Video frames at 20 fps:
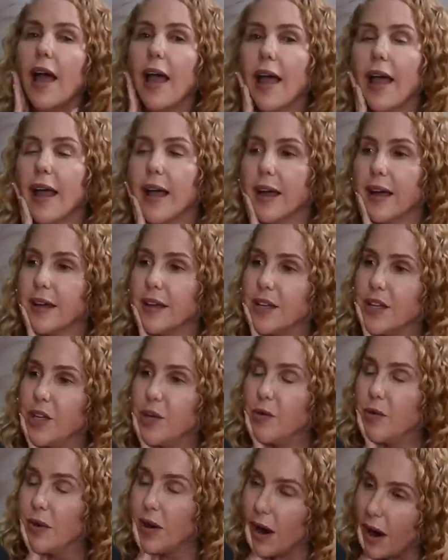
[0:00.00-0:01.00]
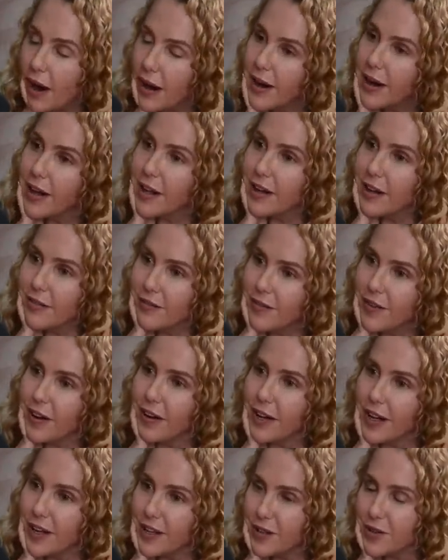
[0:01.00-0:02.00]
It's and a serious you one. got it in a
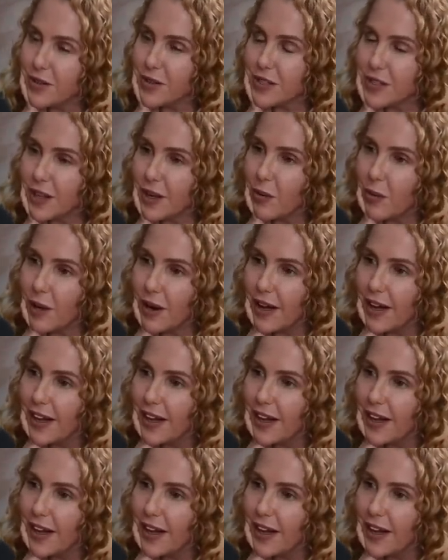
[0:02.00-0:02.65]
very interesting way.